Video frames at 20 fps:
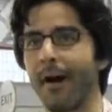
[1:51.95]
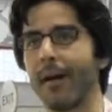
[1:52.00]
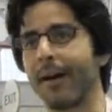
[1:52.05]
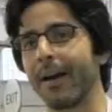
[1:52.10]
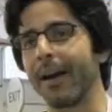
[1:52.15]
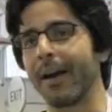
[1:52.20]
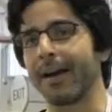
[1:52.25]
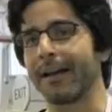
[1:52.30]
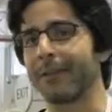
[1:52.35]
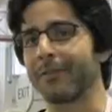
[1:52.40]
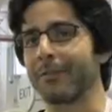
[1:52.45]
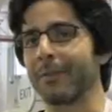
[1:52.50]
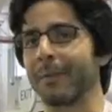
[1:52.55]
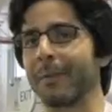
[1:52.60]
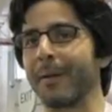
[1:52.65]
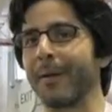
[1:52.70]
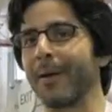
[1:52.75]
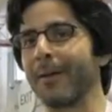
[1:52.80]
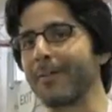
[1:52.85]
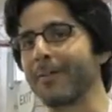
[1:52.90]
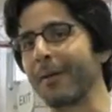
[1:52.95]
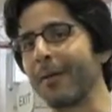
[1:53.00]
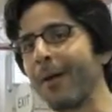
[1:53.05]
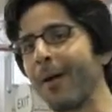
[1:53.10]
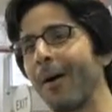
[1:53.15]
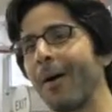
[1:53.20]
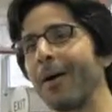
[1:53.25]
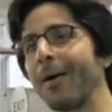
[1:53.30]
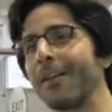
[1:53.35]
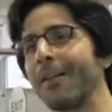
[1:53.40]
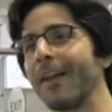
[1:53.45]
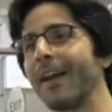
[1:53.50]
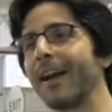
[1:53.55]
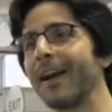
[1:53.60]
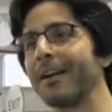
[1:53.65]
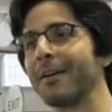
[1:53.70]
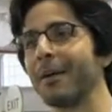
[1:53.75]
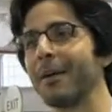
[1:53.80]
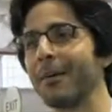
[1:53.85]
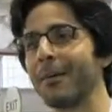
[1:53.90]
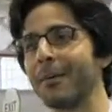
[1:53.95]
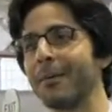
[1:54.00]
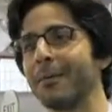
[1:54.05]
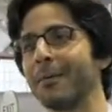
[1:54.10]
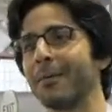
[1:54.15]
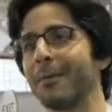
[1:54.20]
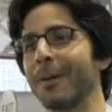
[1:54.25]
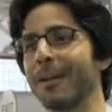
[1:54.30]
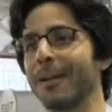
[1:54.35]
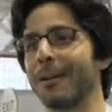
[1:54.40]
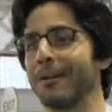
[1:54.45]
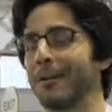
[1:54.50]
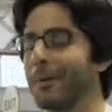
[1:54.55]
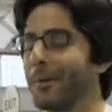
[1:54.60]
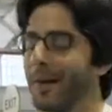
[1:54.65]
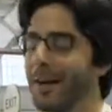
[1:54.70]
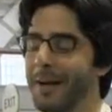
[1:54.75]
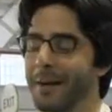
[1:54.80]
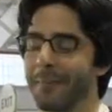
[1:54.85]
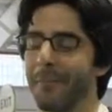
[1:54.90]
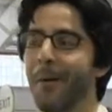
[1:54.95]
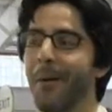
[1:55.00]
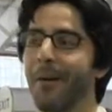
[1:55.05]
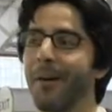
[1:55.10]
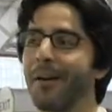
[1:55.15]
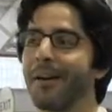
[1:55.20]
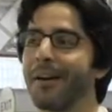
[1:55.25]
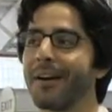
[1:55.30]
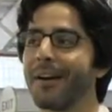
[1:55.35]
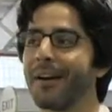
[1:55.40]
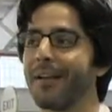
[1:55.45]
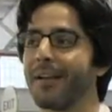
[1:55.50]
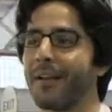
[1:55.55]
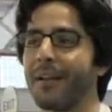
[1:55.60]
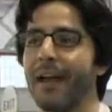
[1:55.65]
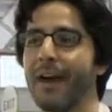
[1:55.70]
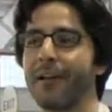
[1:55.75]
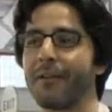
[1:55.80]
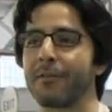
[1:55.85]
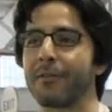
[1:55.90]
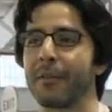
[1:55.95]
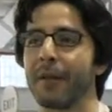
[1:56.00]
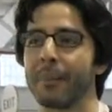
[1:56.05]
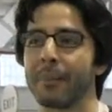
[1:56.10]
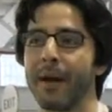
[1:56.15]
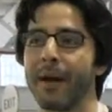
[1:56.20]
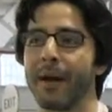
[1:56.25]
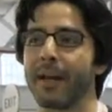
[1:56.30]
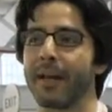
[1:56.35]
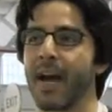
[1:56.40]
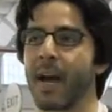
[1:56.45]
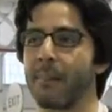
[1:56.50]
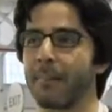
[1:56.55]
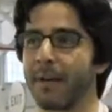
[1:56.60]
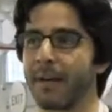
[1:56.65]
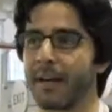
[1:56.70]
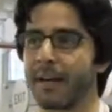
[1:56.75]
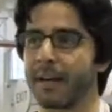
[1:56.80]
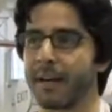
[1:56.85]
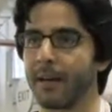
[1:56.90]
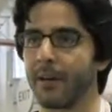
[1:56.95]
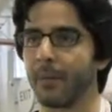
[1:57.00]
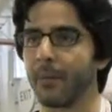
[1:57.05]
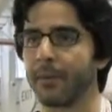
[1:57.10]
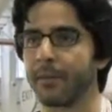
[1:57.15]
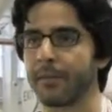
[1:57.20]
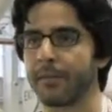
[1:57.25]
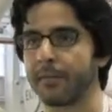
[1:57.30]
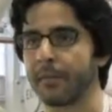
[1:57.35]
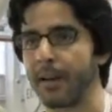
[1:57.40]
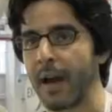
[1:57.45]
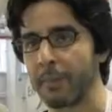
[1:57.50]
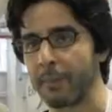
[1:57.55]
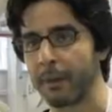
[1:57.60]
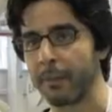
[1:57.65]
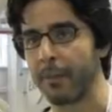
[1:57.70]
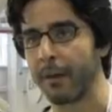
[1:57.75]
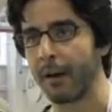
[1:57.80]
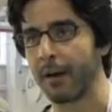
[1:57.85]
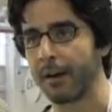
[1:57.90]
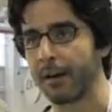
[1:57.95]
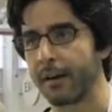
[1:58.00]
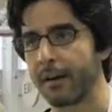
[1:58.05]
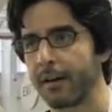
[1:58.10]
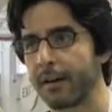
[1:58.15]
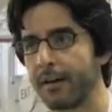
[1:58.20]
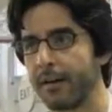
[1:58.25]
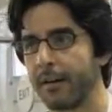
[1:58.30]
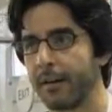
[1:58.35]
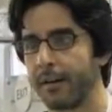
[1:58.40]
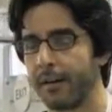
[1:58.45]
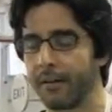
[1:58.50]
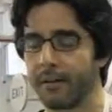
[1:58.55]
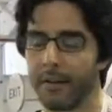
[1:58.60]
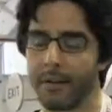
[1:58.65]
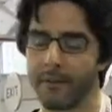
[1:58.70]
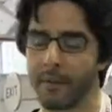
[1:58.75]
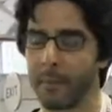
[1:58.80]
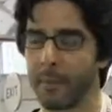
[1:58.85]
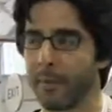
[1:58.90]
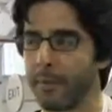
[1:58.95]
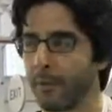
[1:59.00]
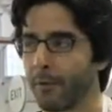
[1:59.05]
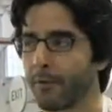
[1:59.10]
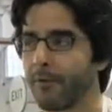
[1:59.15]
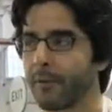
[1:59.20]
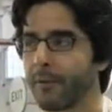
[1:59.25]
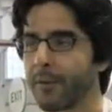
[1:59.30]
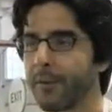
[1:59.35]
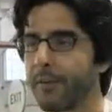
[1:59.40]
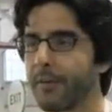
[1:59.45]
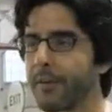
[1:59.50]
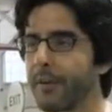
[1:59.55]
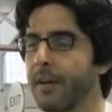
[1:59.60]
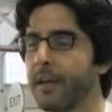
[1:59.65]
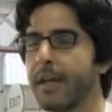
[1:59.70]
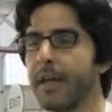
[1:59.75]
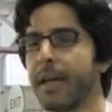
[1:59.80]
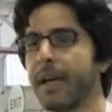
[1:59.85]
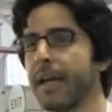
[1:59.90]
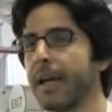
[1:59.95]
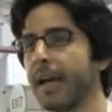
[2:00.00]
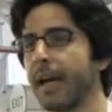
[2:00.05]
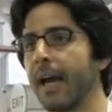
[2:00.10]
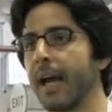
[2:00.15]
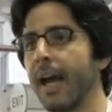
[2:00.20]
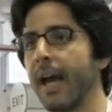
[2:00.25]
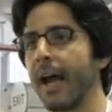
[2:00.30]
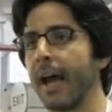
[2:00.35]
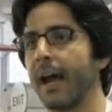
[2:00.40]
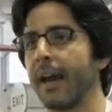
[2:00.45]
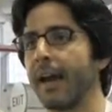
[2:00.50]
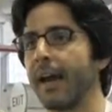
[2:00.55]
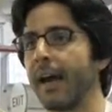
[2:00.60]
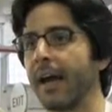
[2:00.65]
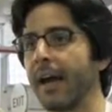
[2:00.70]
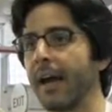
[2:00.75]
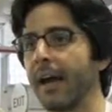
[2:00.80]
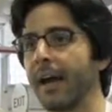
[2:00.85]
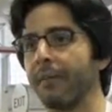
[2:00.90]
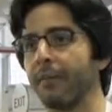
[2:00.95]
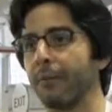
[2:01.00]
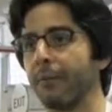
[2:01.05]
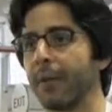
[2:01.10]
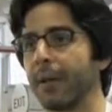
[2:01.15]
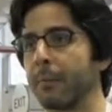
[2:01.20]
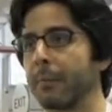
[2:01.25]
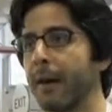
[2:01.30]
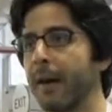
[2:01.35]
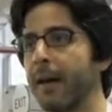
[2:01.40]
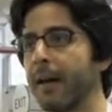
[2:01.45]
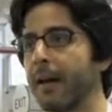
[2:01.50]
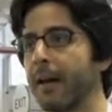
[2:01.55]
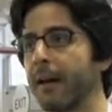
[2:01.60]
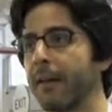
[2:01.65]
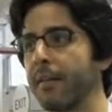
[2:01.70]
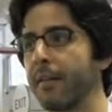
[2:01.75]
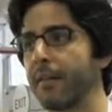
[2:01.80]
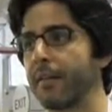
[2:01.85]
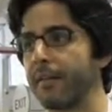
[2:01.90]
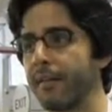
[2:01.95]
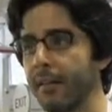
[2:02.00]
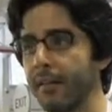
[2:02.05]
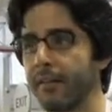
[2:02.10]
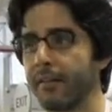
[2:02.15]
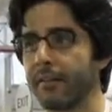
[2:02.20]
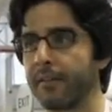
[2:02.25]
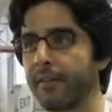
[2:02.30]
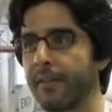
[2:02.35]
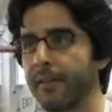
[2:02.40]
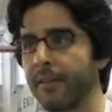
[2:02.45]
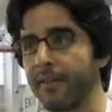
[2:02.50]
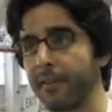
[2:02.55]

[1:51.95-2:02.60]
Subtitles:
Oh yeah, extremely hard. So hard that I don't really do it anymore. The last fully painted comic I did was Captain America of the Mythos series, and I haven't really painted anything since